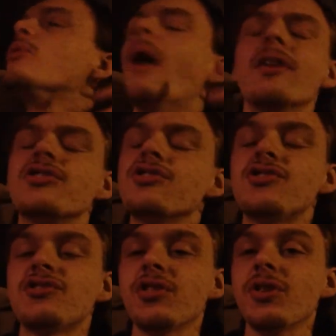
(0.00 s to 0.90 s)

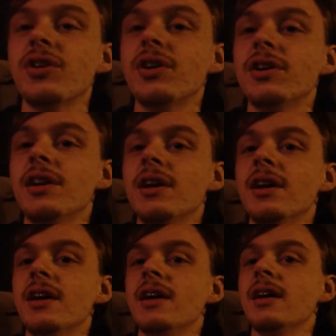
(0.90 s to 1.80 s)
understood
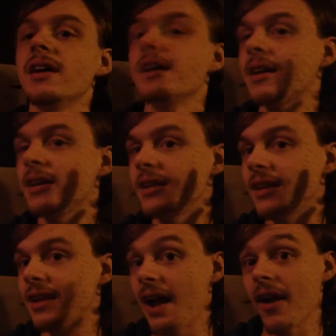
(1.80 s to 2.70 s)

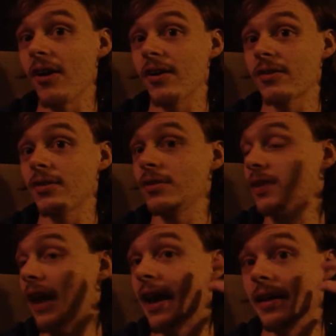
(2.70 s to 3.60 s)

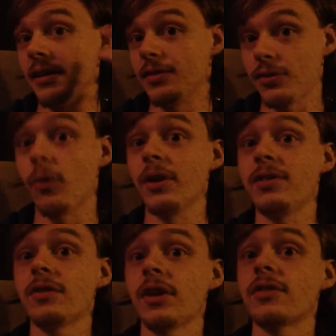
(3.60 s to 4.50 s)
characters and story
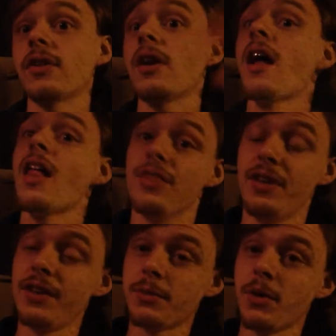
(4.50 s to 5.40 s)
structure.
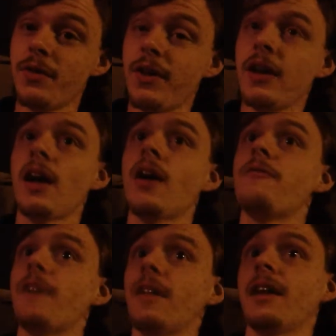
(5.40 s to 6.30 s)
This movie
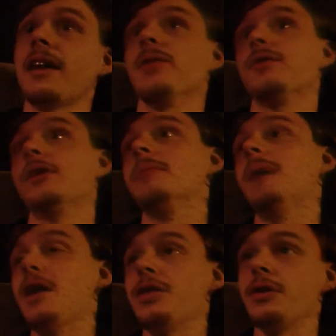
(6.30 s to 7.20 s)
felt like it was written
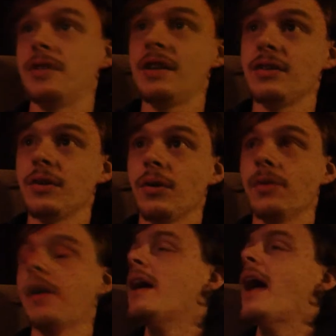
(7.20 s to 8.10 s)
by a
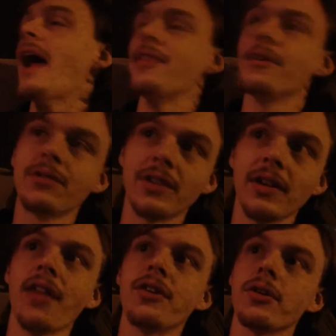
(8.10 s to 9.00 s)
13-year-old. And there was
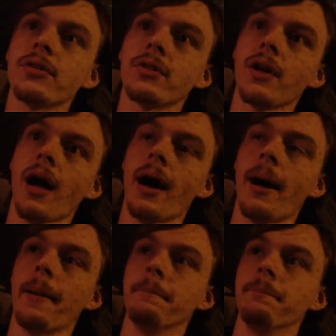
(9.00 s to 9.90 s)
another
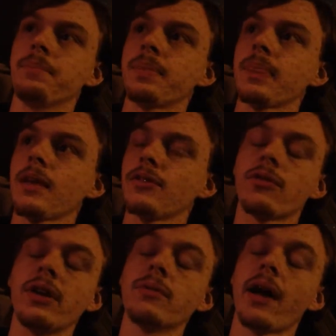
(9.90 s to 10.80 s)

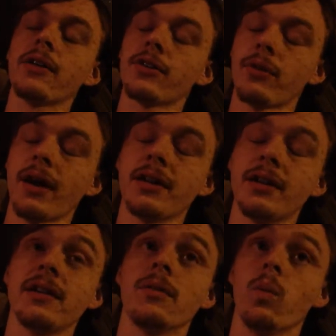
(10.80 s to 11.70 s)
screenwriter
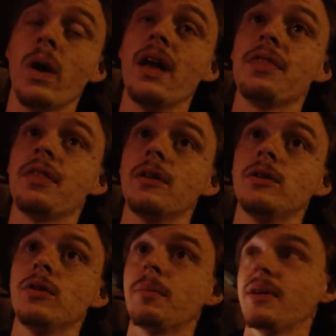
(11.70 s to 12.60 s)
credited with
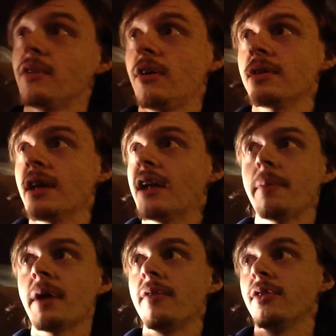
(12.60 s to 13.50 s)
Luc Besson, and
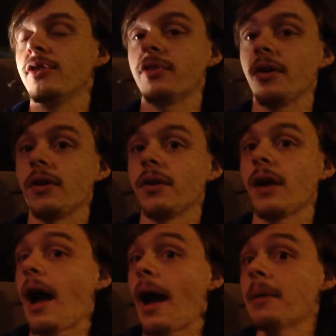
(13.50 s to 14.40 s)
I'm not even
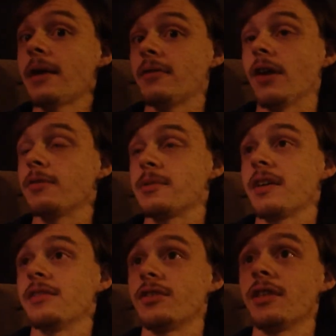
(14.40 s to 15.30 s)

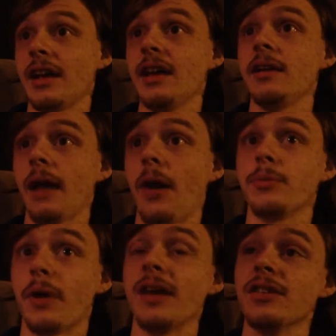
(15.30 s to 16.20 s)
100% sure that he
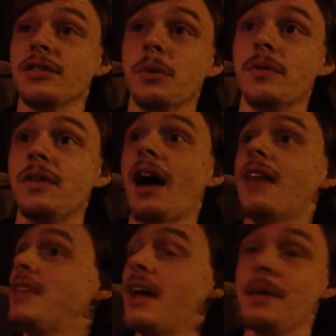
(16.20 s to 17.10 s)
helped write this movie.
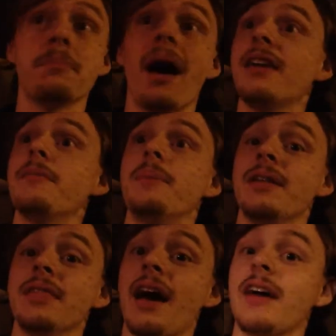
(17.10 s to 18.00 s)
It might have
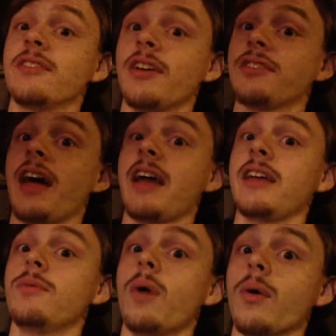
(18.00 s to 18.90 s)
been that
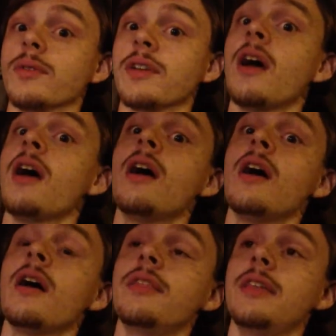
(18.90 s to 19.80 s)
he wrote
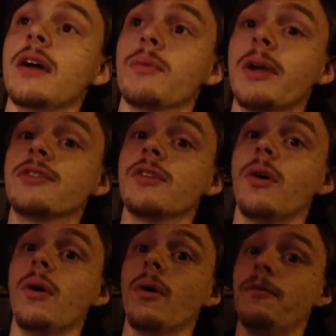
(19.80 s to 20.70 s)
the
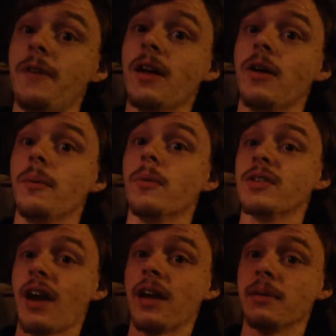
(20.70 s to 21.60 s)
original film,
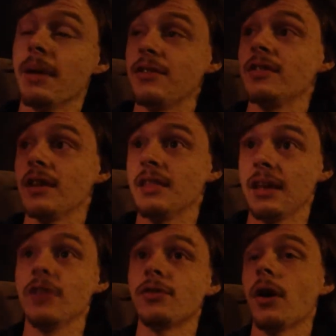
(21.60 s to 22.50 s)
which I mentioned in
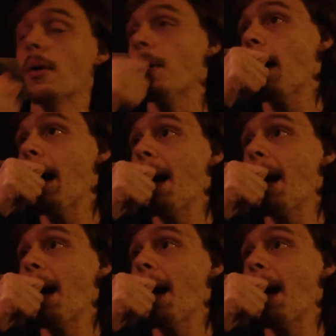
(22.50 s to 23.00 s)
the intro,